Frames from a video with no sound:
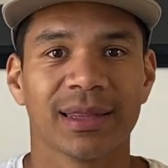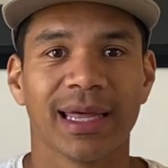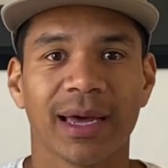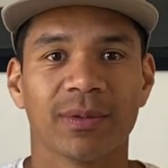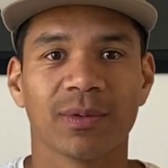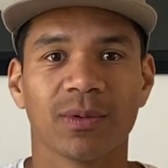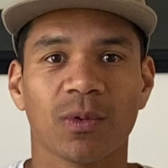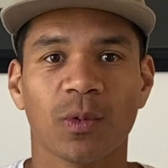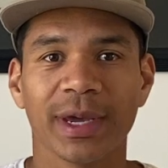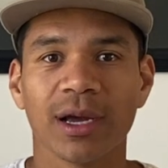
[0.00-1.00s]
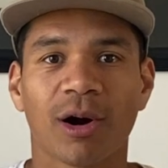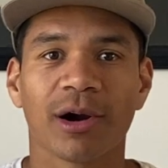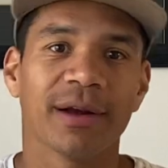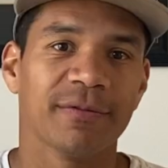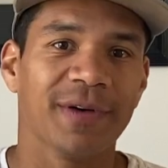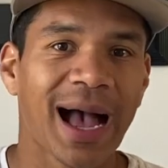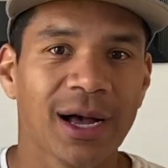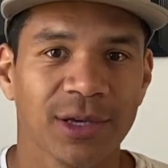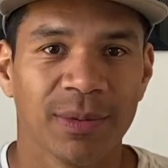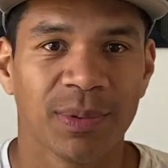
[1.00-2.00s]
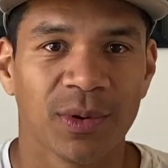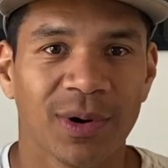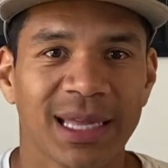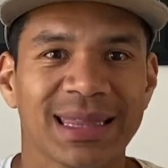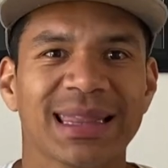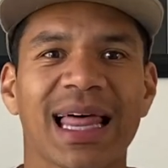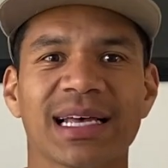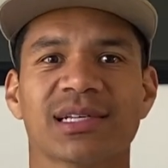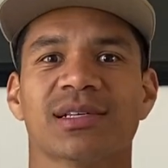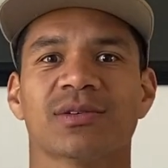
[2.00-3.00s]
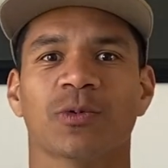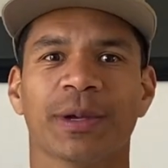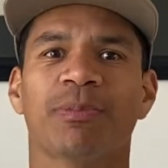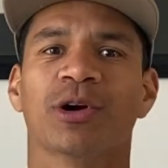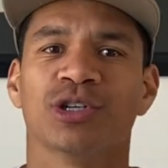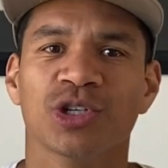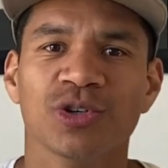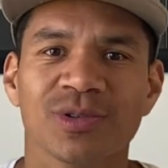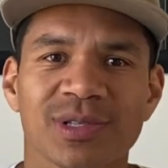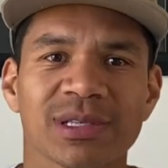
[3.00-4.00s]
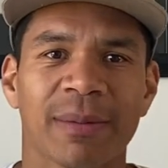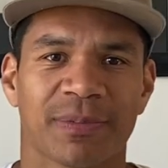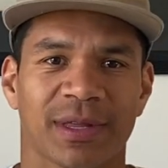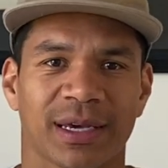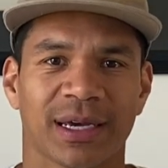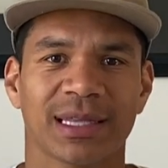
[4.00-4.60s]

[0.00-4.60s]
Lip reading: that we aren't valuable unless we produce something,